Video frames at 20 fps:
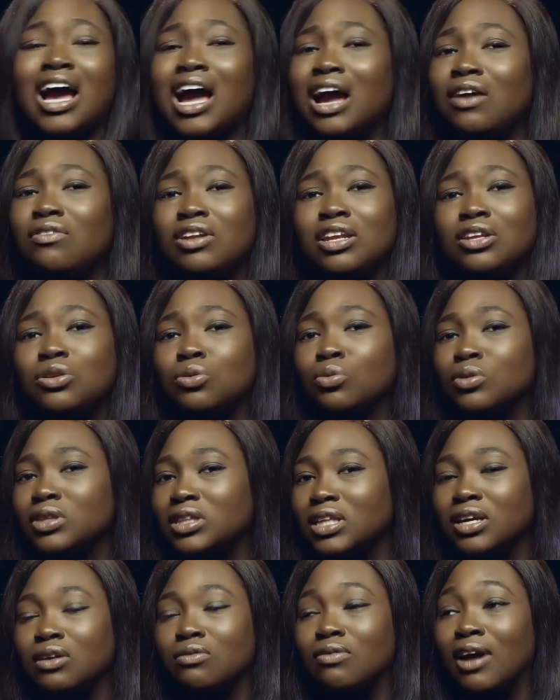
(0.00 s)
I really
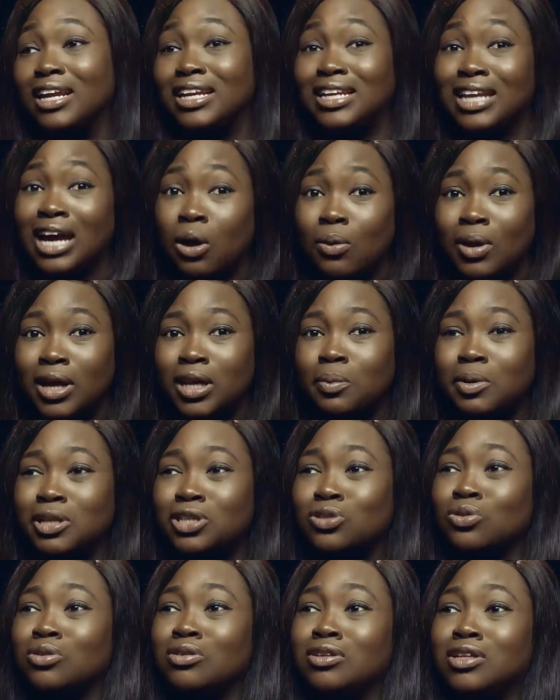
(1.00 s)
don't think right now
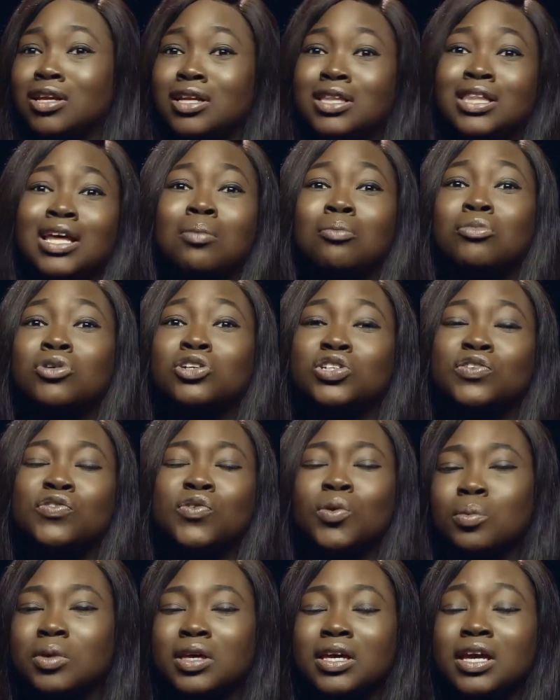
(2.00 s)
anybody's going to learn that much
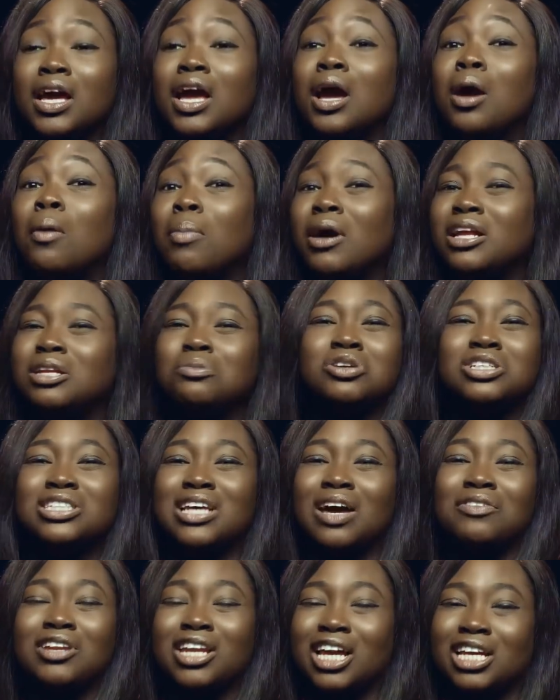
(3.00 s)
from me, partly because
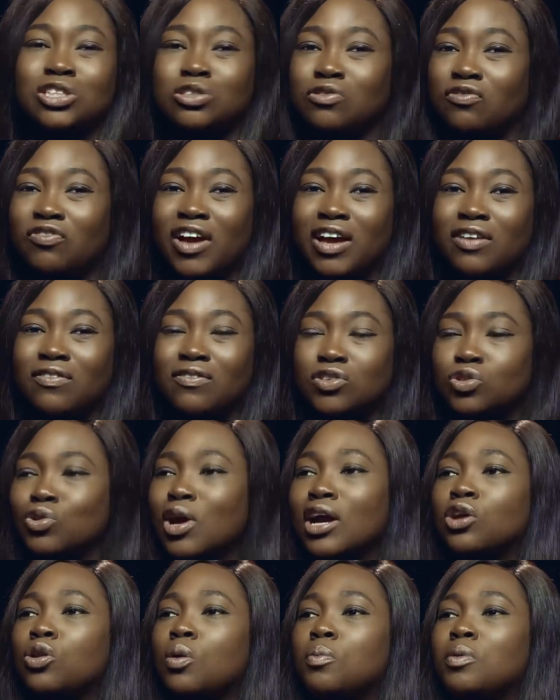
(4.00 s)
I have a nine to five. So
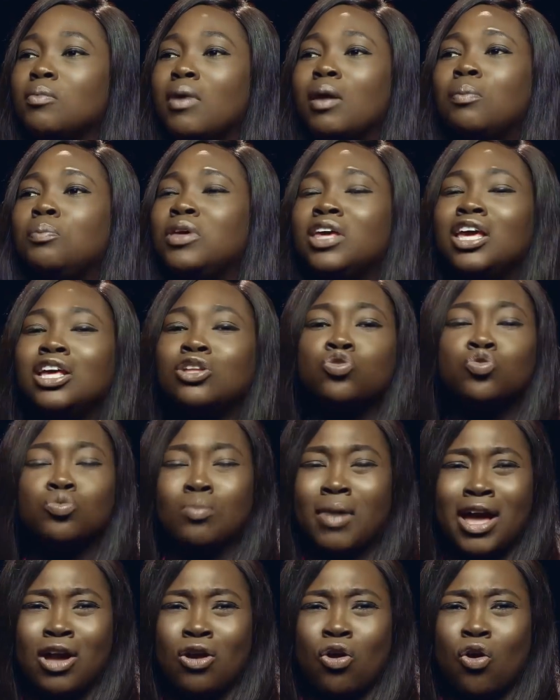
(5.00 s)
I cannot bring my PA to
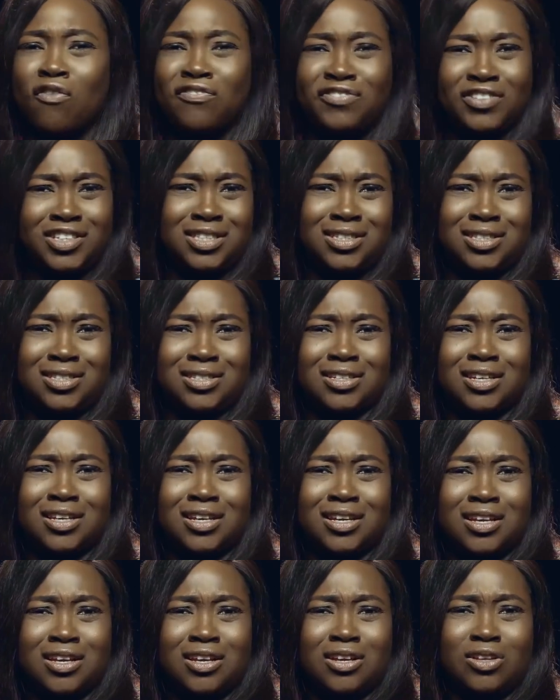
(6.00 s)
my office
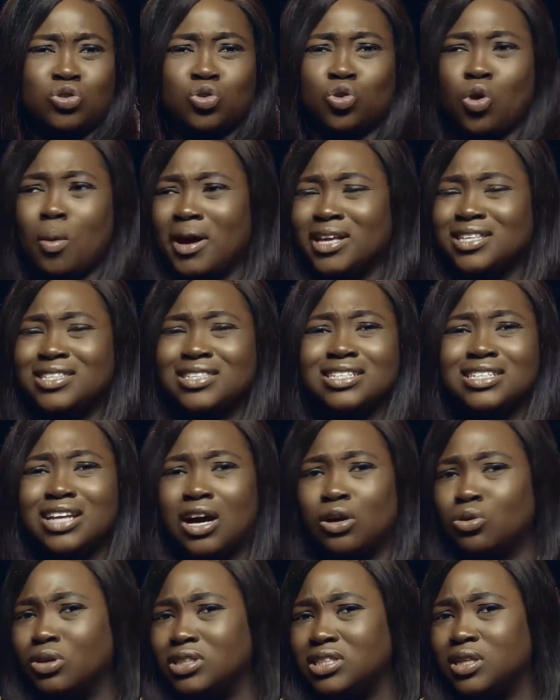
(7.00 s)
to come and sit
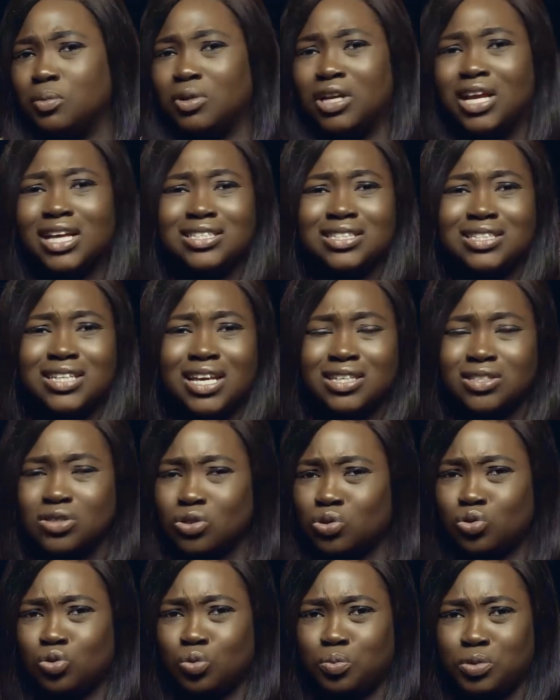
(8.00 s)
down on Demola's
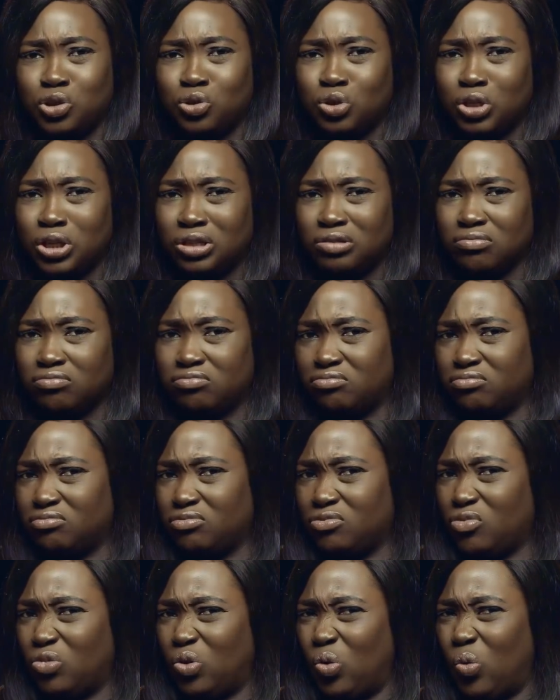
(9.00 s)
desk to be doing
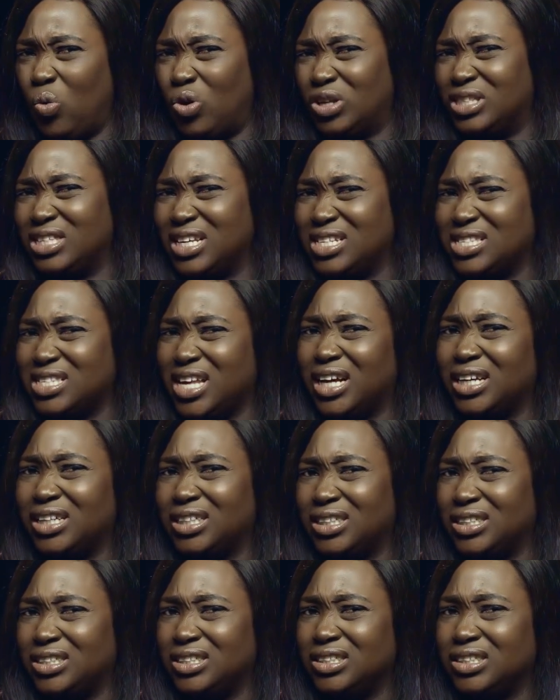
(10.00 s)
what
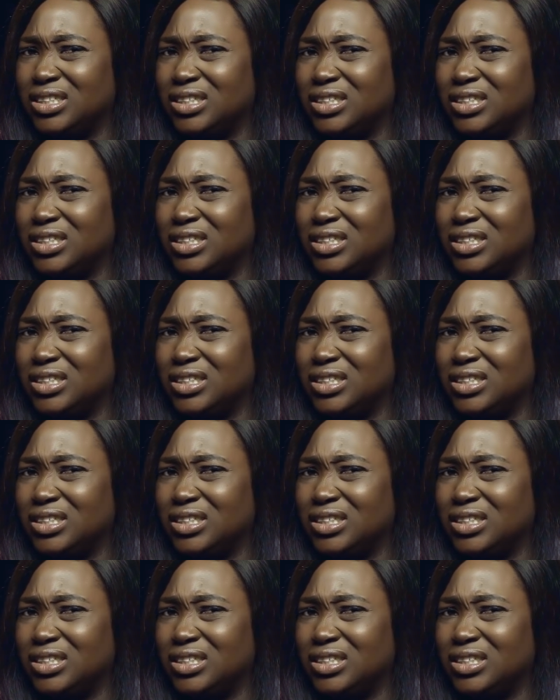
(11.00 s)
exactly?